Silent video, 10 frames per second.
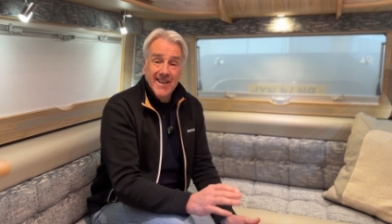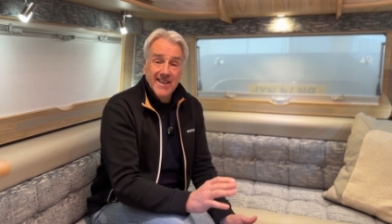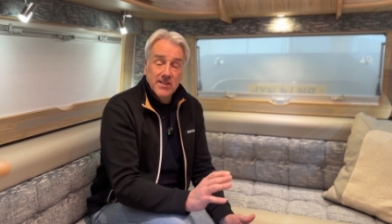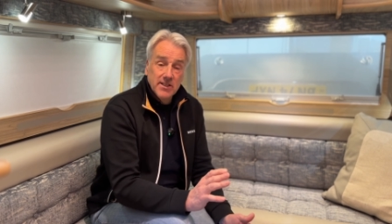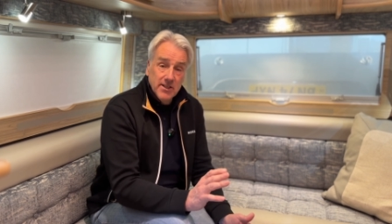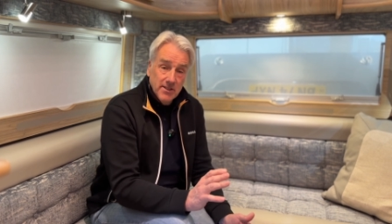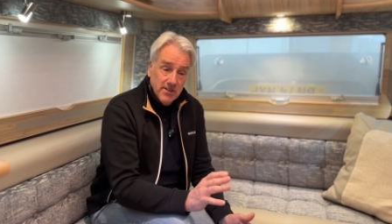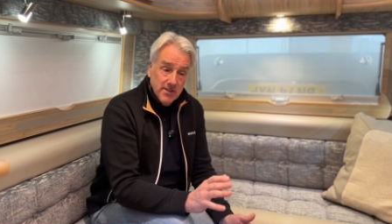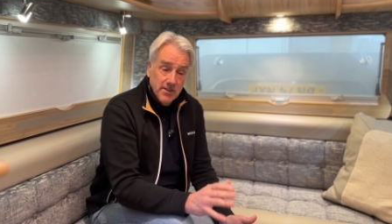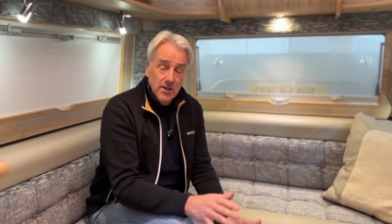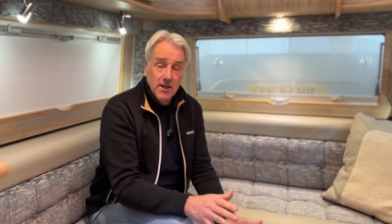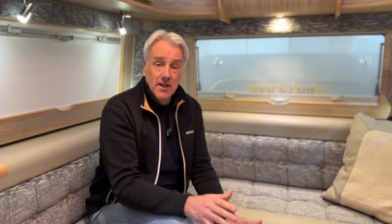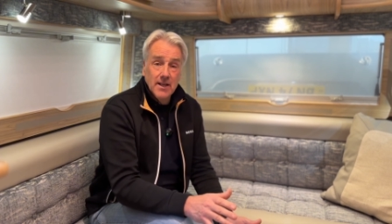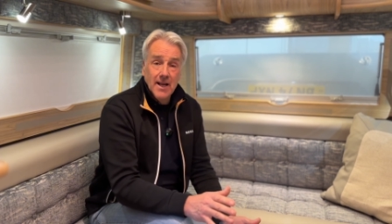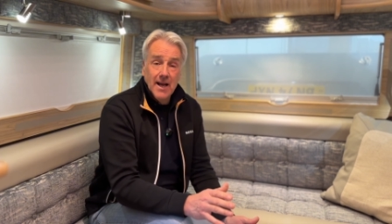it can
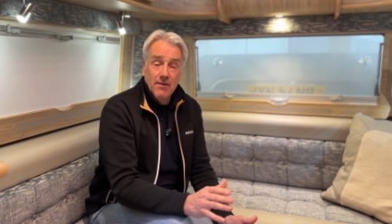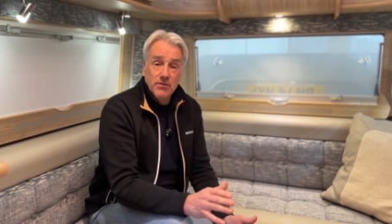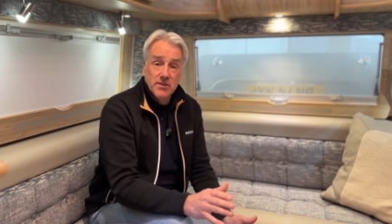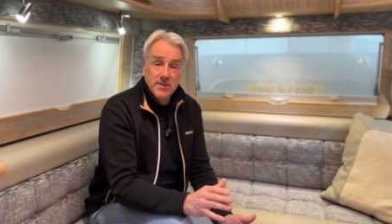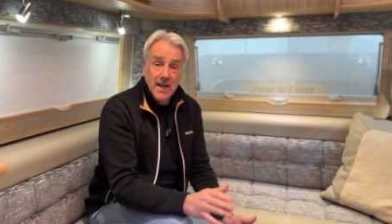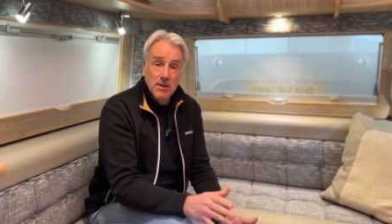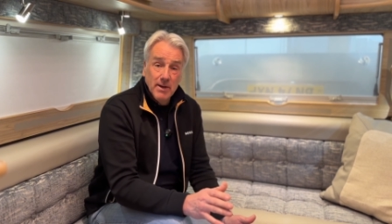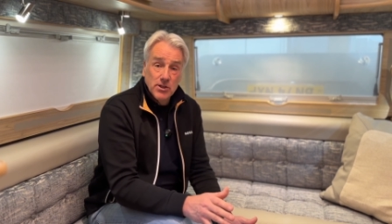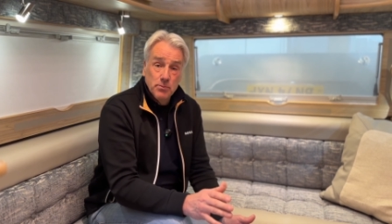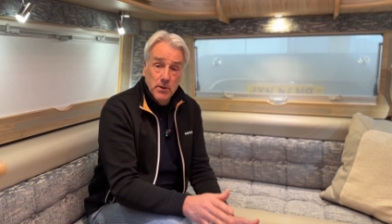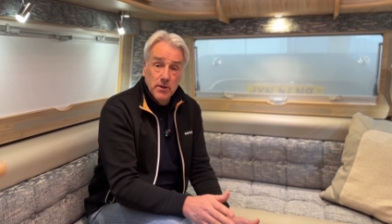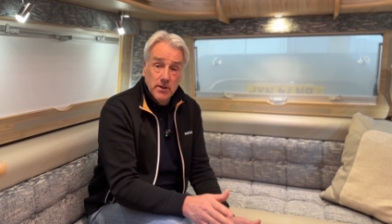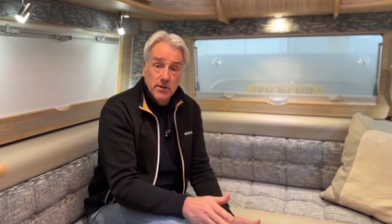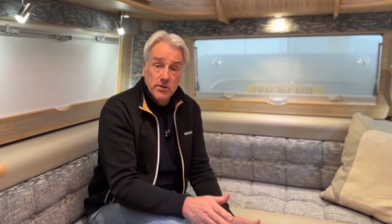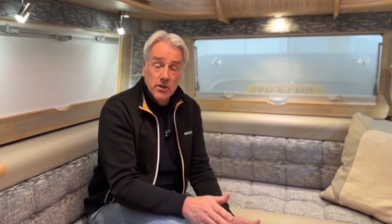still have the same
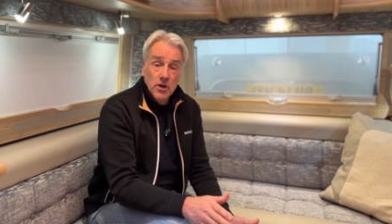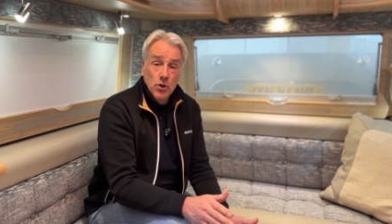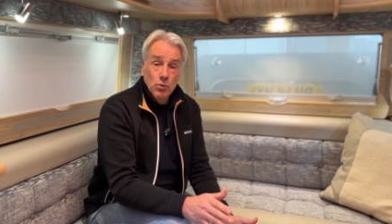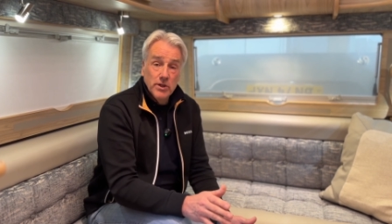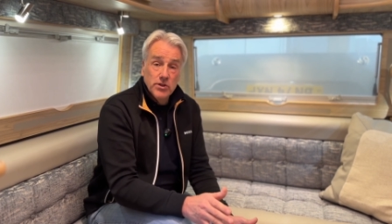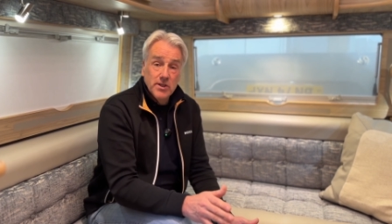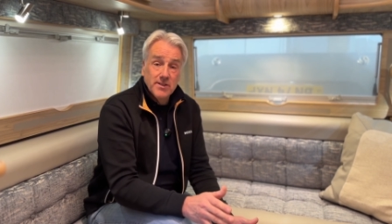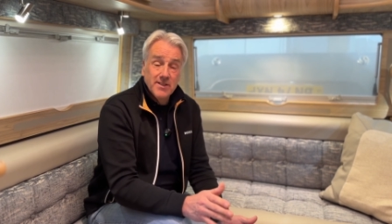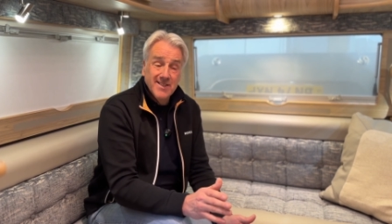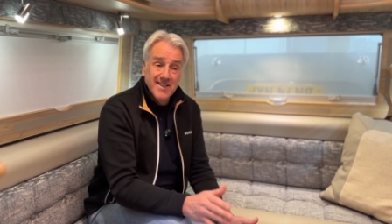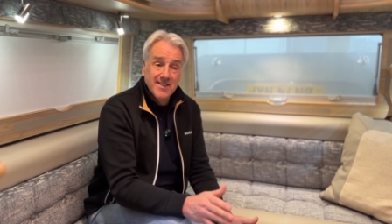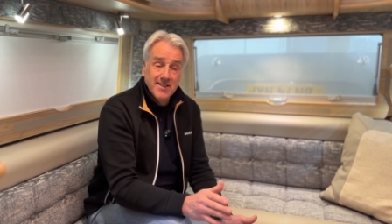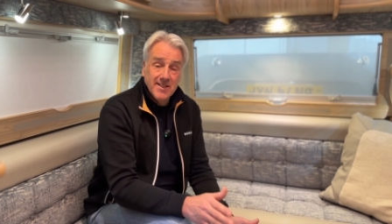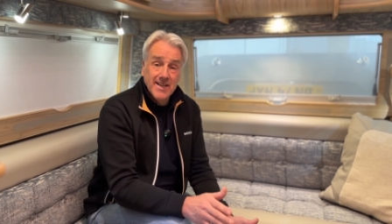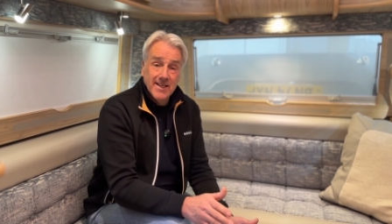experience, which is
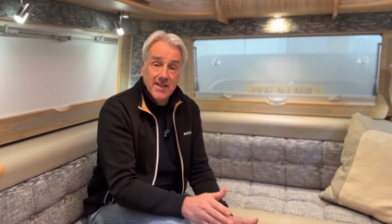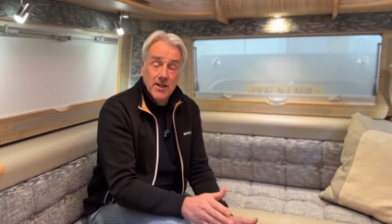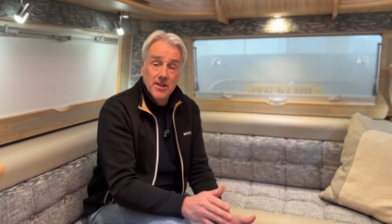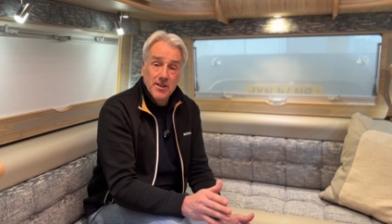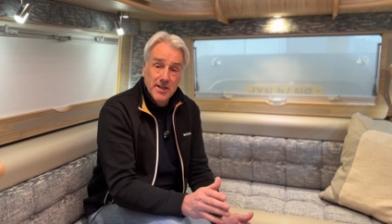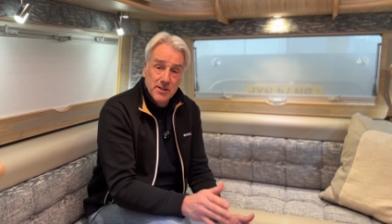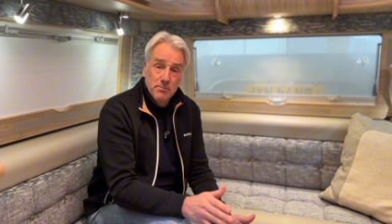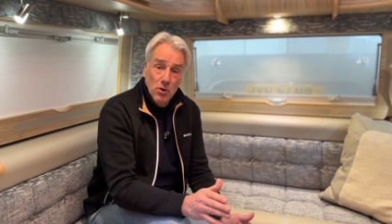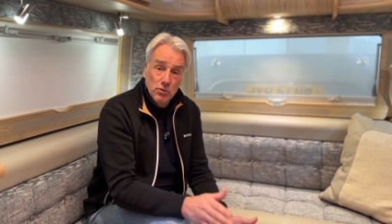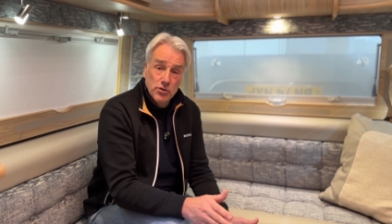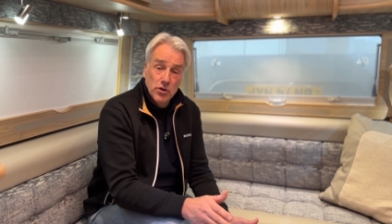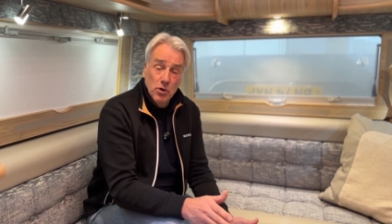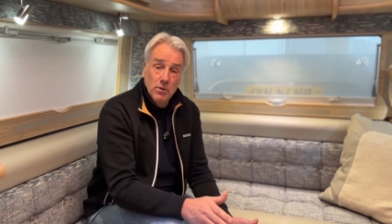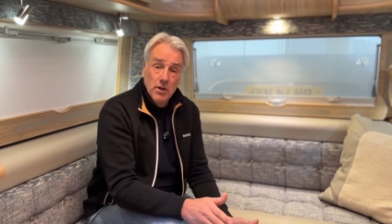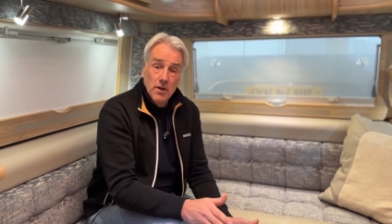this thing, this
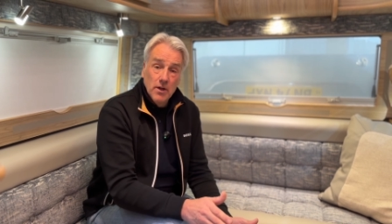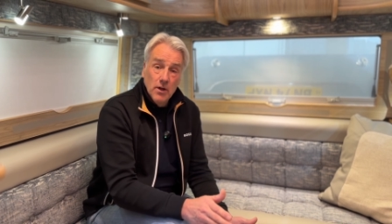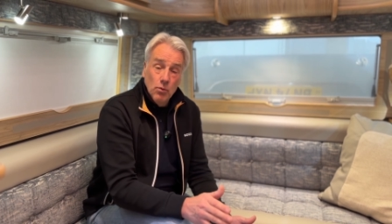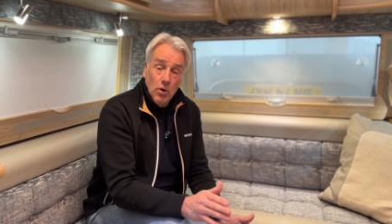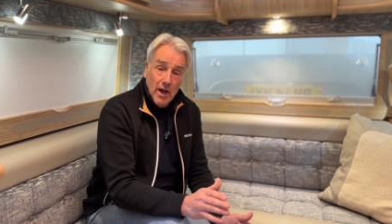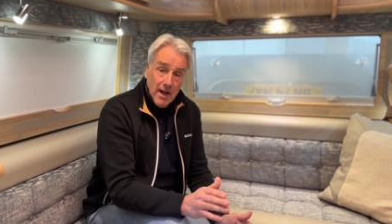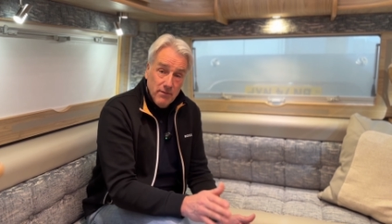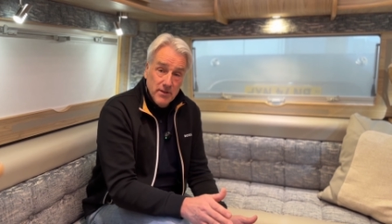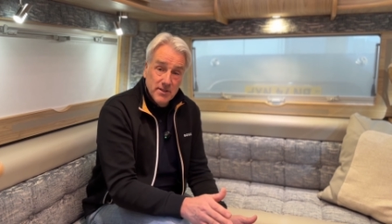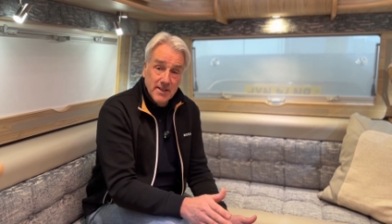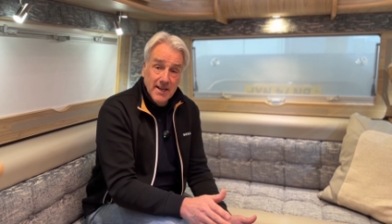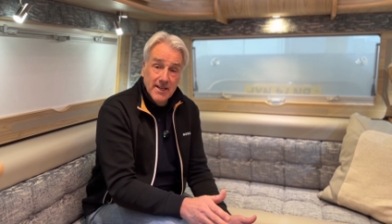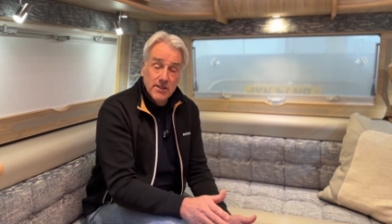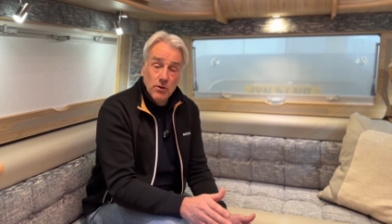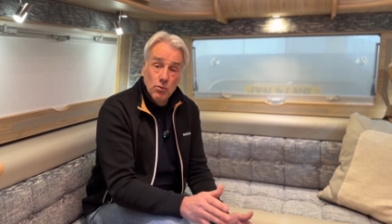motorhome, whatever the
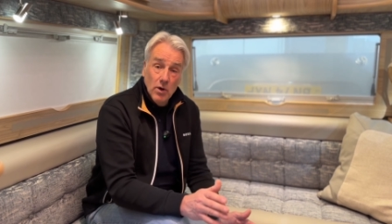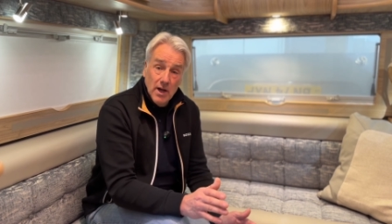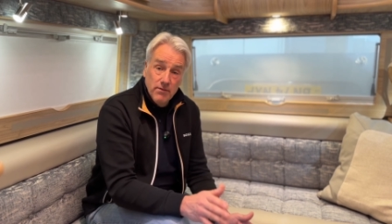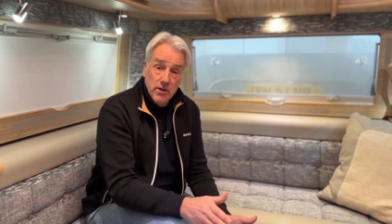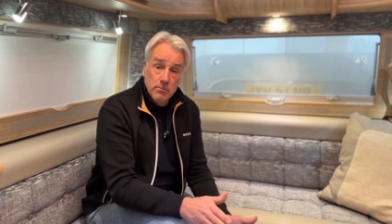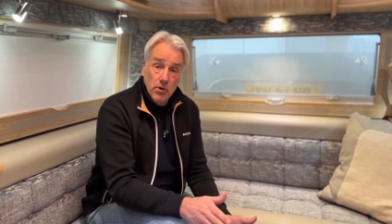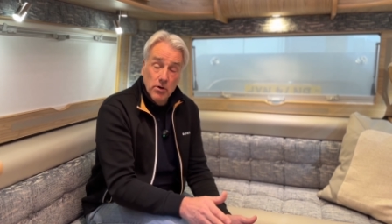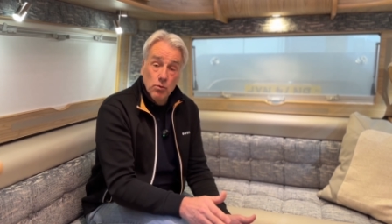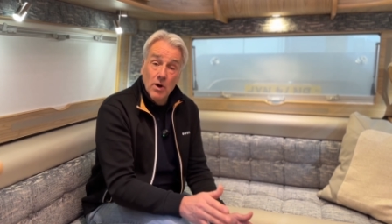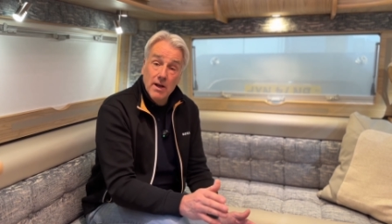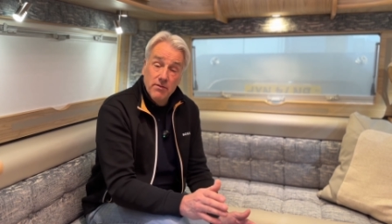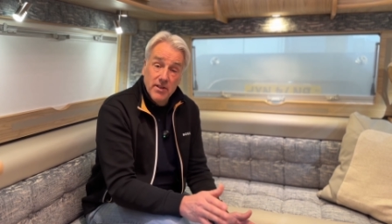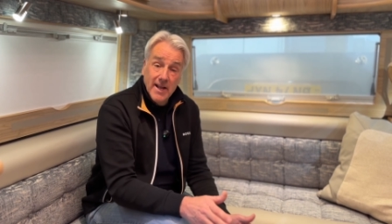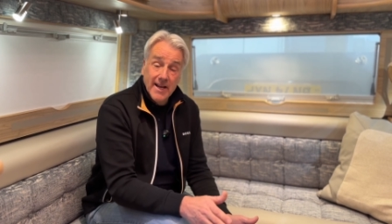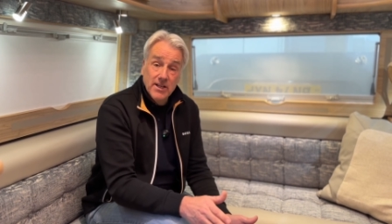size, whatever the model, whatever
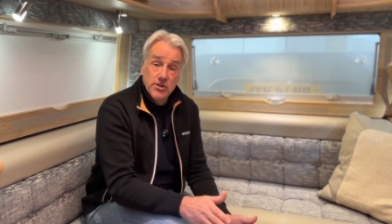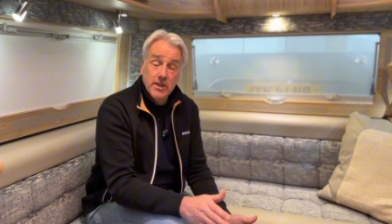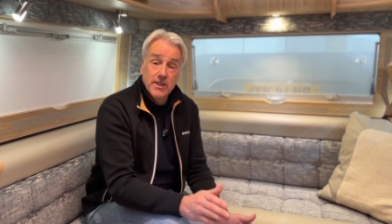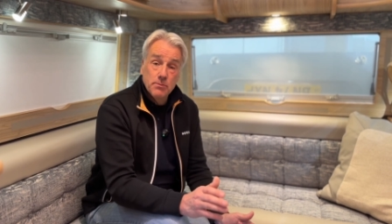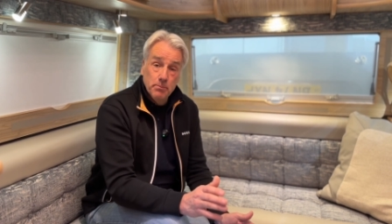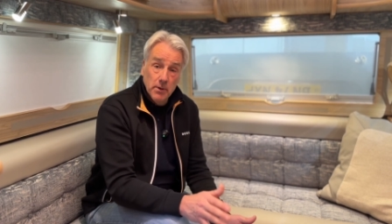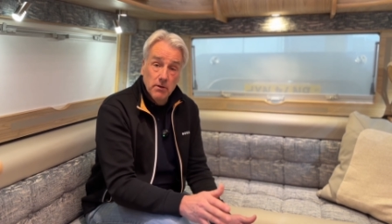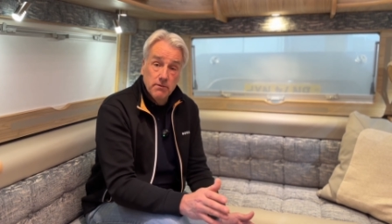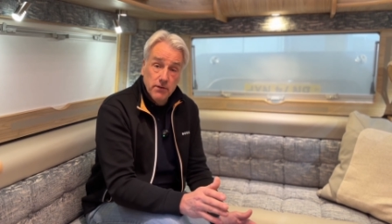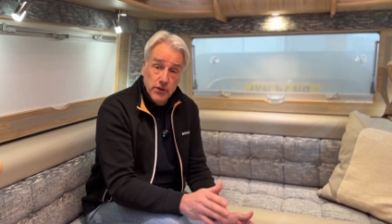the age, is built for